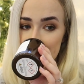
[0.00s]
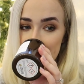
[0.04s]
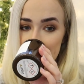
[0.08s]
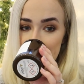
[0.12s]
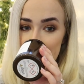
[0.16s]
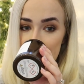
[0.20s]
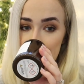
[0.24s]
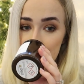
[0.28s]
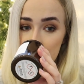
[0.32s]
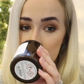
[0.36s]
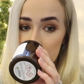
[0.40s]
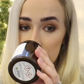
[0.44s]

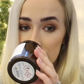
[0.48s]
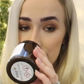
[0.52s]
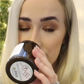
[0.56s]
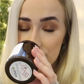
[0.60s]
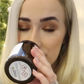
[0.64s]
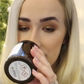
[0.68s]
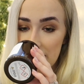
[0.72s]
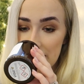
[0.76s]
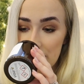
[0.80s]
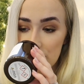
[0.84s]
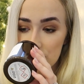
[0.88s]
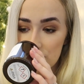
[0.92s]
If you love
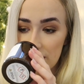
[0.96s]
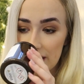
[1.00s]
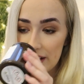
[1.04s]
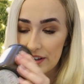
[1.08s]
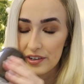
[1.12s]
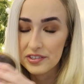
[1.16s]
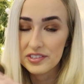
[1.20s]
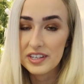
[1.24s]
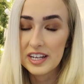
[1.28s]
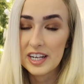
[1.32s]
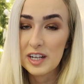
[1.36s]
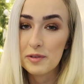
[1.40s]

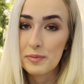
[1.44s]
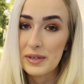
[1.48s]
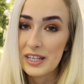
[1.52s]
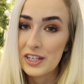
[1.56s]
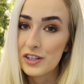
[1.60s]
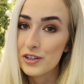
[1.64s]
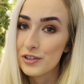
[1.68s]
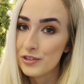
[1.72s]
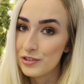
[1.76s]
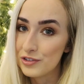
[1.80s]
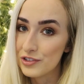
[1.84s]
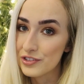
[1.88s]
Seychelles, and I mean
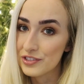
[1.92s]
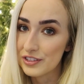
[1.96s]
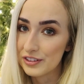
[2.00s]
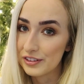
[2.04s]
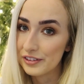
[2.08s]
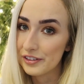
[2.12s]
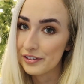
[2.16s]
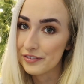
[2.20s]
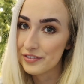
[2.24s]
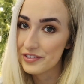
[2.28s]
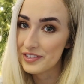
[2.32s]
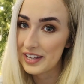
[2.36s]
who doesn't
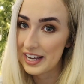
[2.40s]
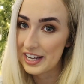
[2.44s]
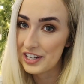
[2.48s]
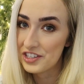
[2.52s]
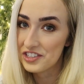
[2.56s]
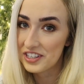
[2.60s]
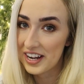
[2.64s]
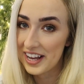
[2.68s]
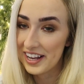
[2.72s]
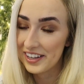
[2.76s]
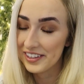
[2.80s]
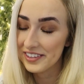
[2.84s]
love
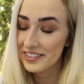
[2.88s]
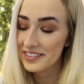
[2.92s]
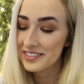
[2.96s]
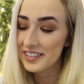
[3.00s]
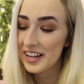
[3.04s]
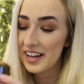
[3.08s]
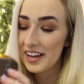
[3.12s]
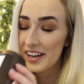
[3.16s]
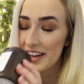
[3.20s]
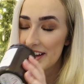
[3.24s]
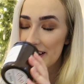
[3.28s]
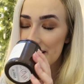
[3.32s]
Seychelles,
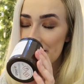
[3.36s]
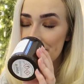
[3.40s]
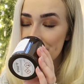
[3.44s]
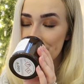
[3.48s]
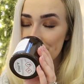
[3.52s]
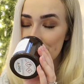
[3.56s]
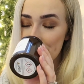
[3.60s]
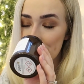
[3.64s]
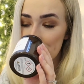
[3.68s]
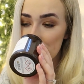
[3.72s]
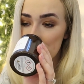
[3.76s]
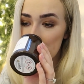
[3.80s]

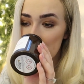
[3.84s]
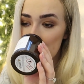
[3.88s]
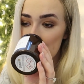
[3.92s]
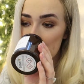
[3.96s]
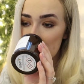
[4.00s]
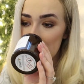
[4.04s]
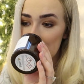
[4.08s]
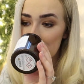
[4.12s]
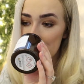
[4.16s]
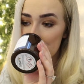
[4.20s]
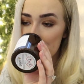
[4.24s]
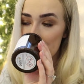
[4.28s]
you
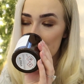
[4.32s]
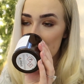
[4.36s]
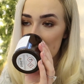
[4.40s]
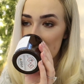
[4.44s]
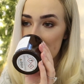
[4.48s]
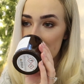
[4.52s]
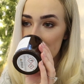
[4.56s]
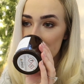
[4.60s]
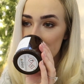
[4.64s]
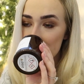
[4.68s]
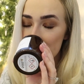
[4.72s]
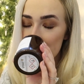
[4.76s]
will love
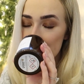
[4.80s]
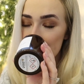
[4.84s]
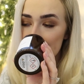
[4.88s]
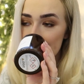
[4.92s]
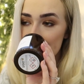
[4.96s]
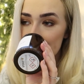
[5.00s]
this.